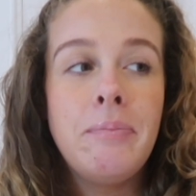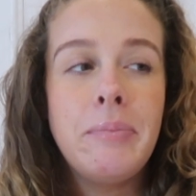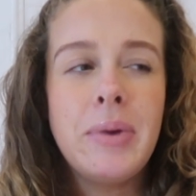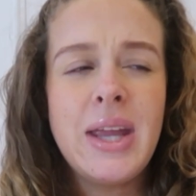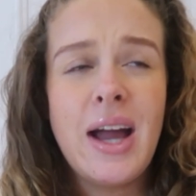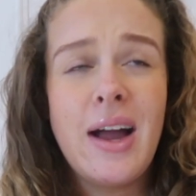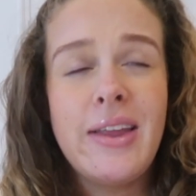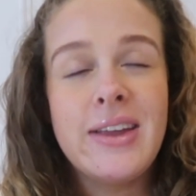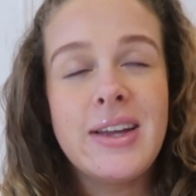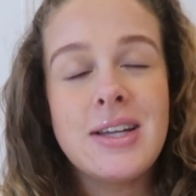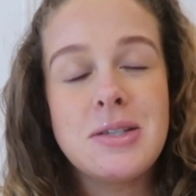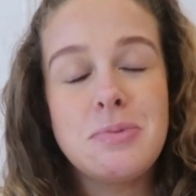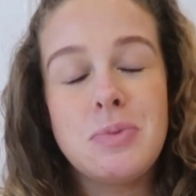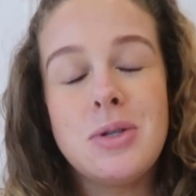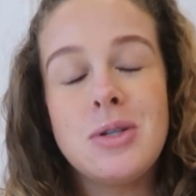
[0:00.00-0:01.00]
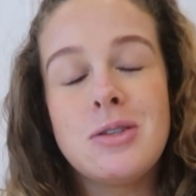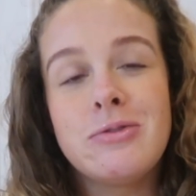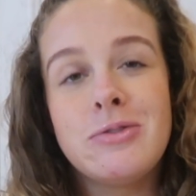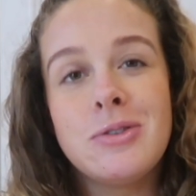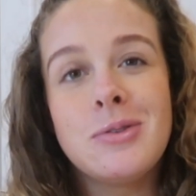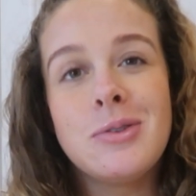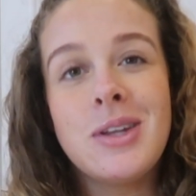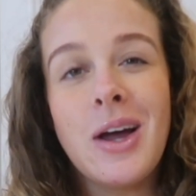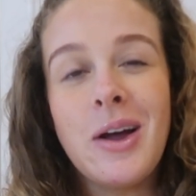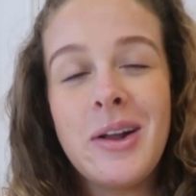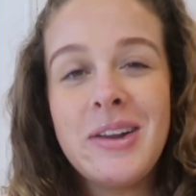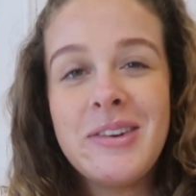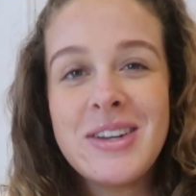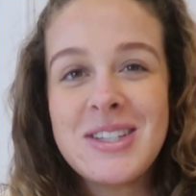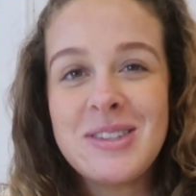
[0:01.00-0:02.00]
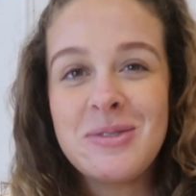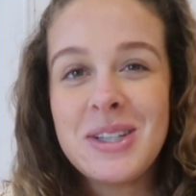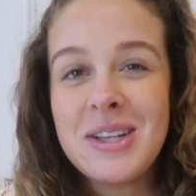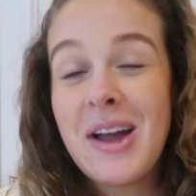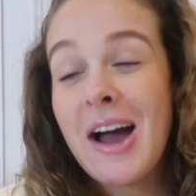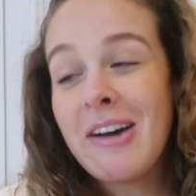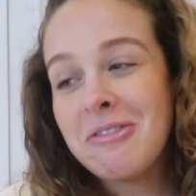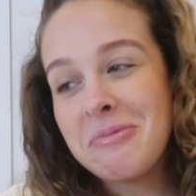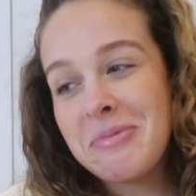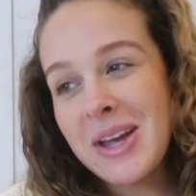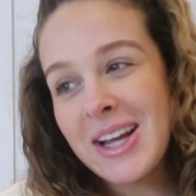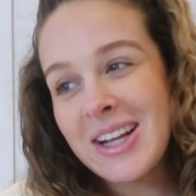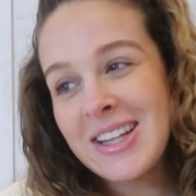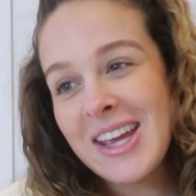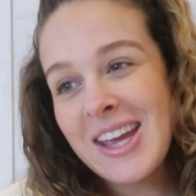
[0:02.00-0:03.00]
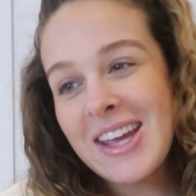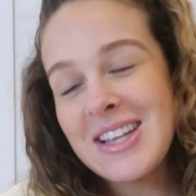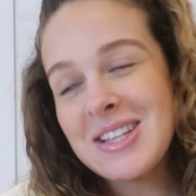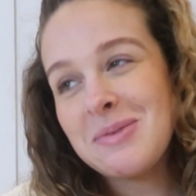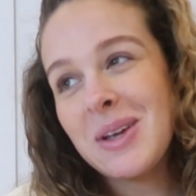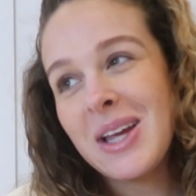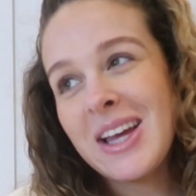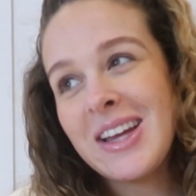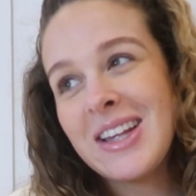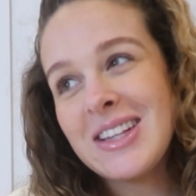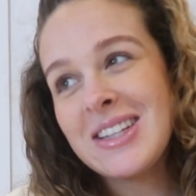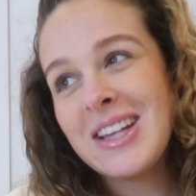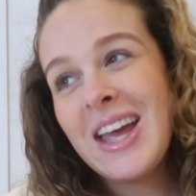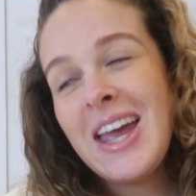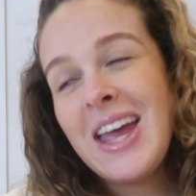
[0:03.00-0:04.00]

But yeah, I think it's beautiful. The only reason we haven't picked it is because